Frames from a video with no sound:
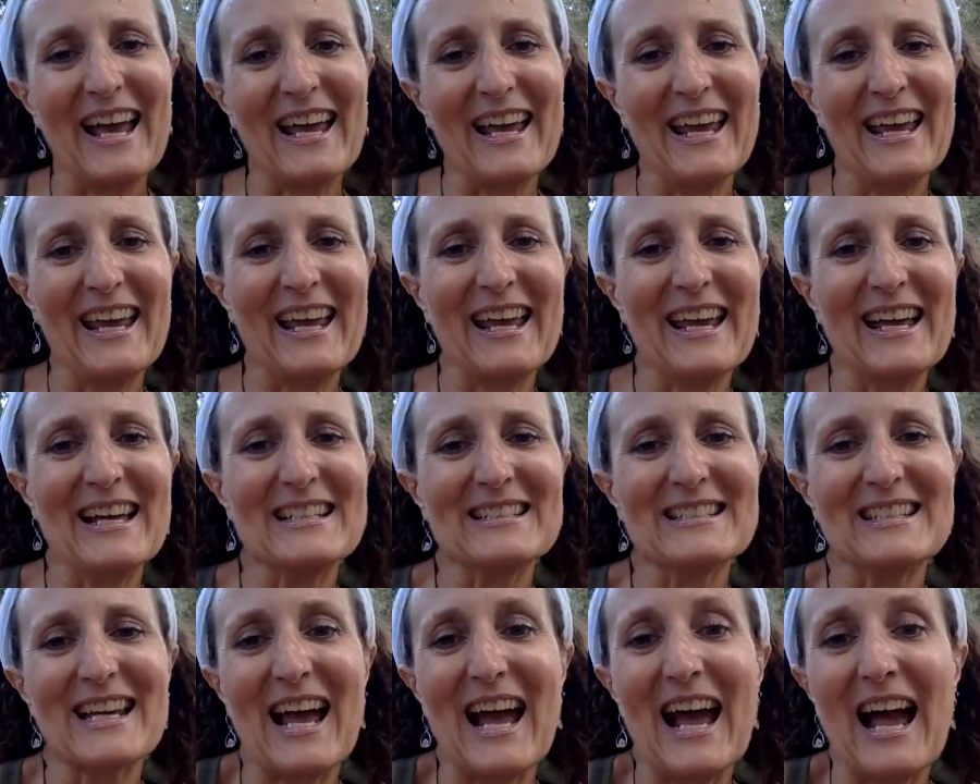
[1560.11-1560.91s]

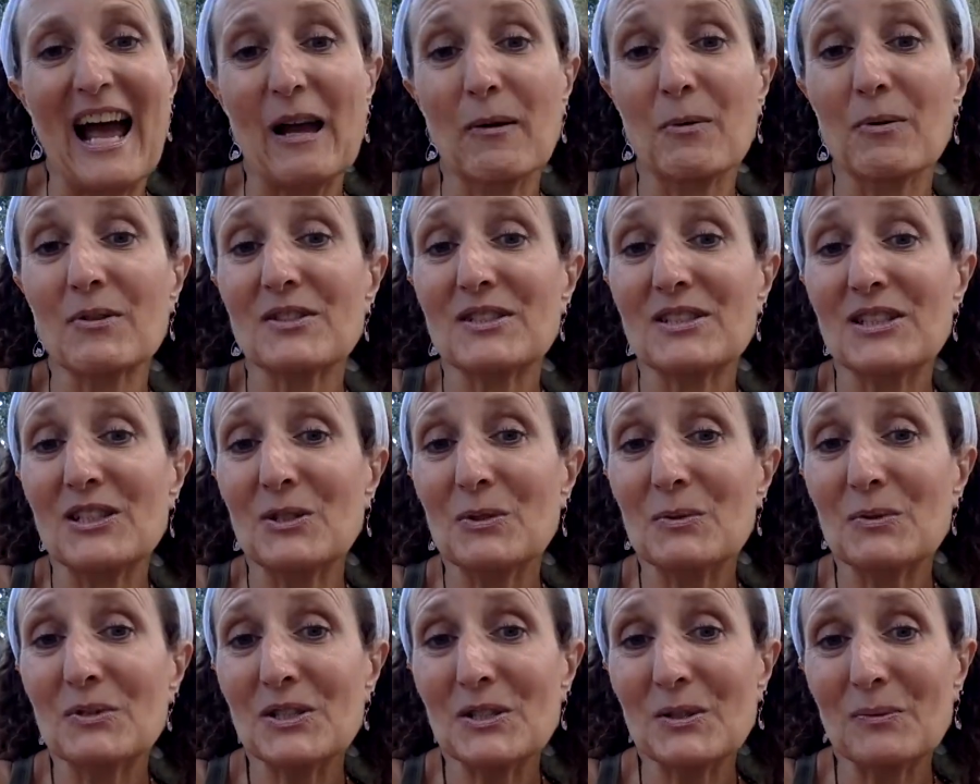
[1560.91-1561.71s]
and I will see you
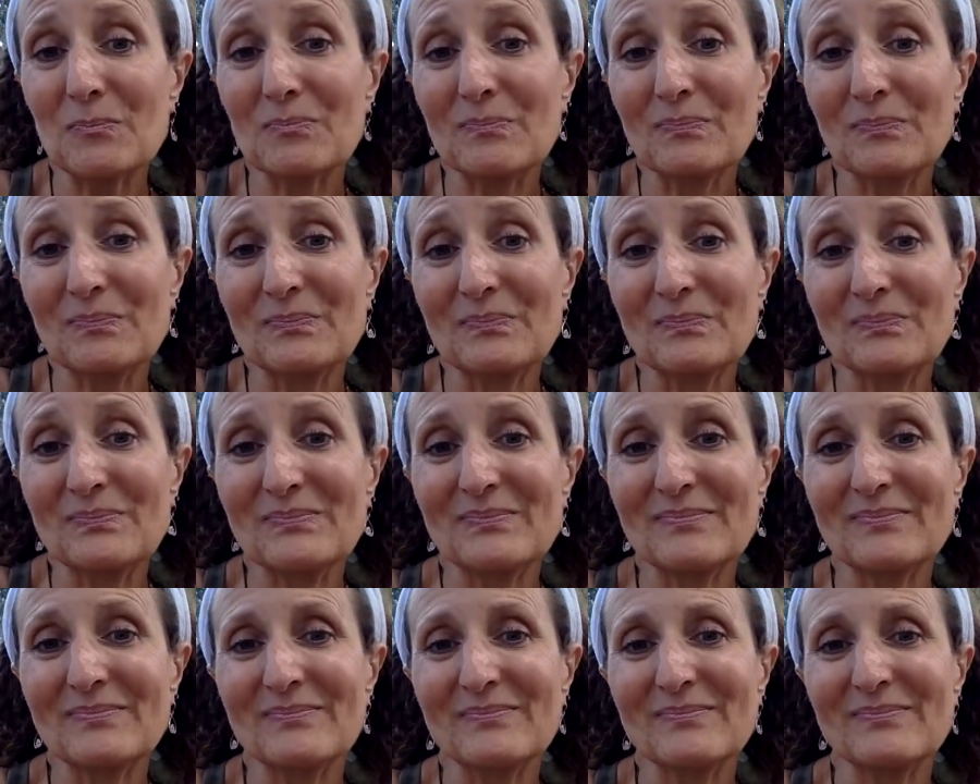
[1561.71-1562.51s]
soon.
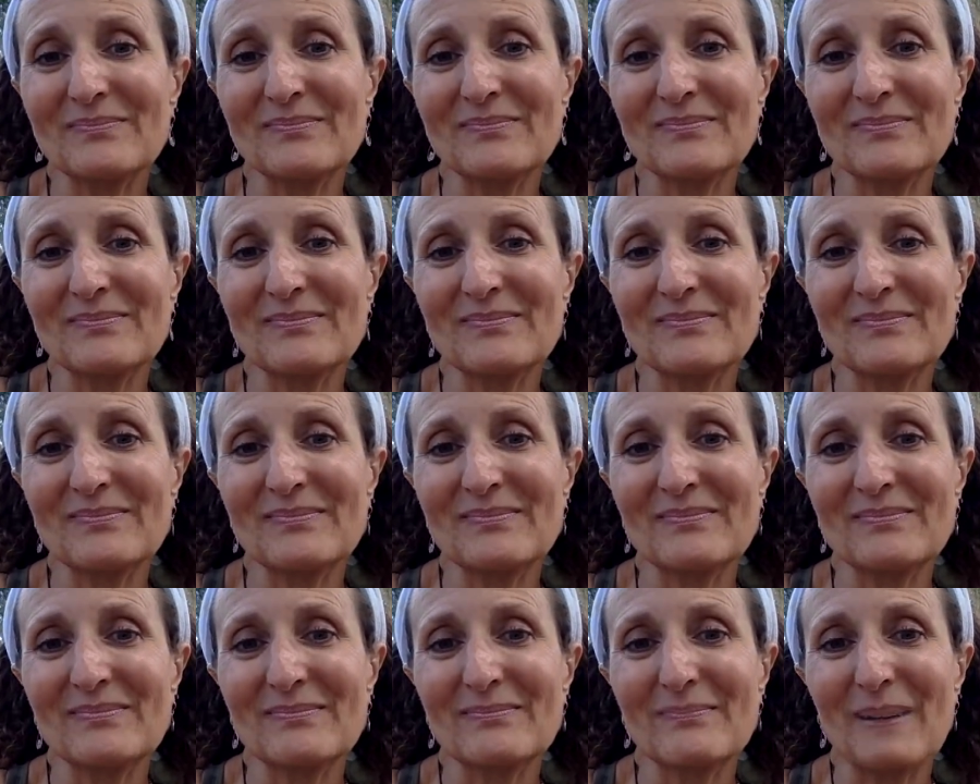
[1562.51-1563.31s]

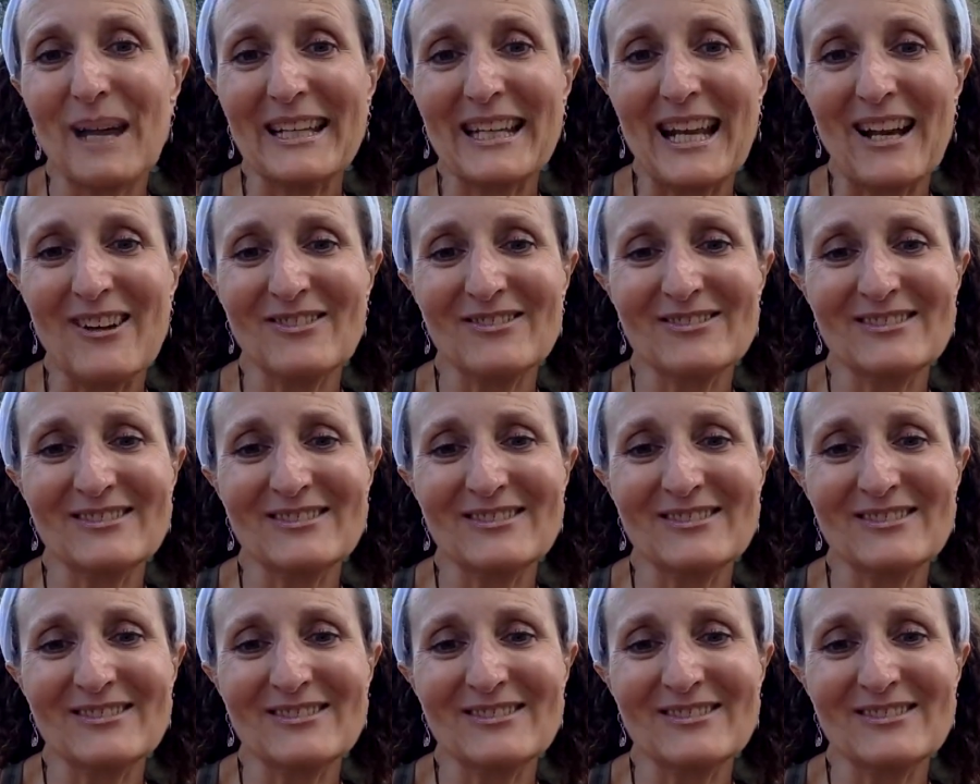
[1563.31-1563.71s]
Bye now.